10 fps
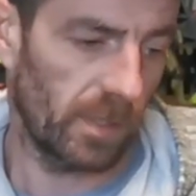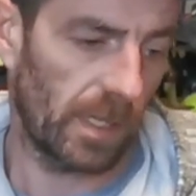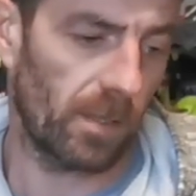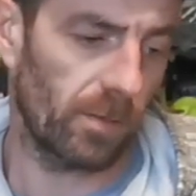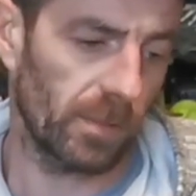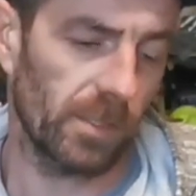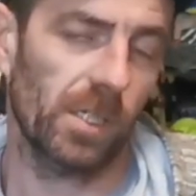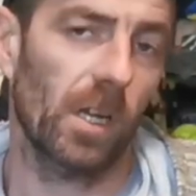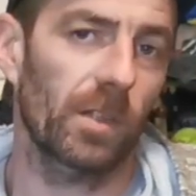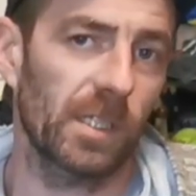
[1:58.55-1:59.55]
Now,
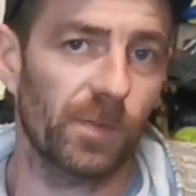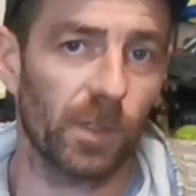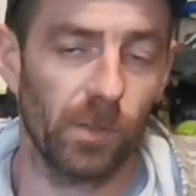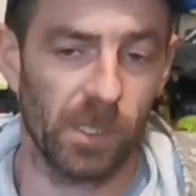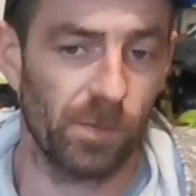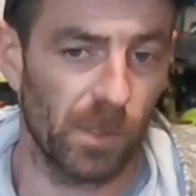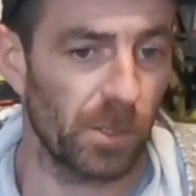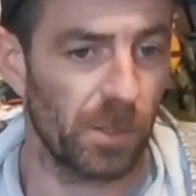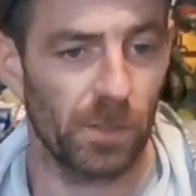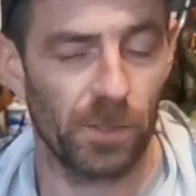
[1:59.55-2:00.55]
she got this for
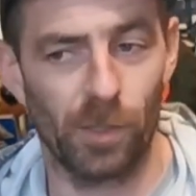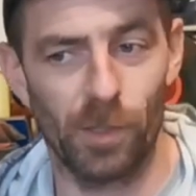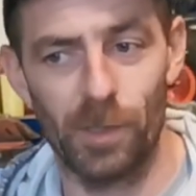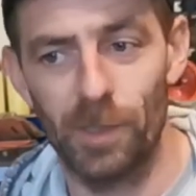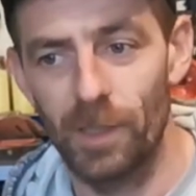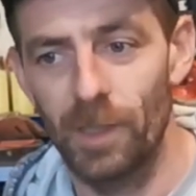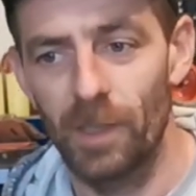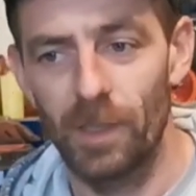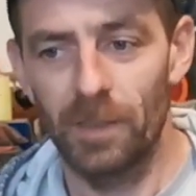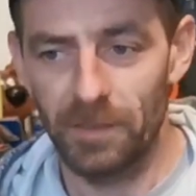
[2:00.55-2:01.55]
Christmas, so
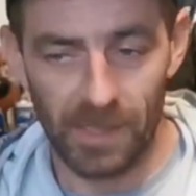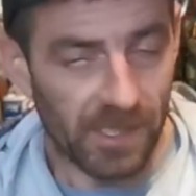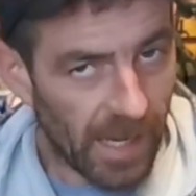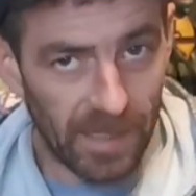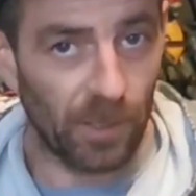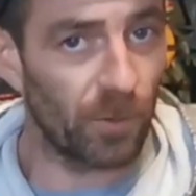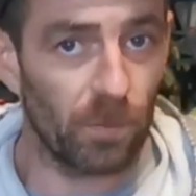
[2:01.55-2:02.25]
this ain't an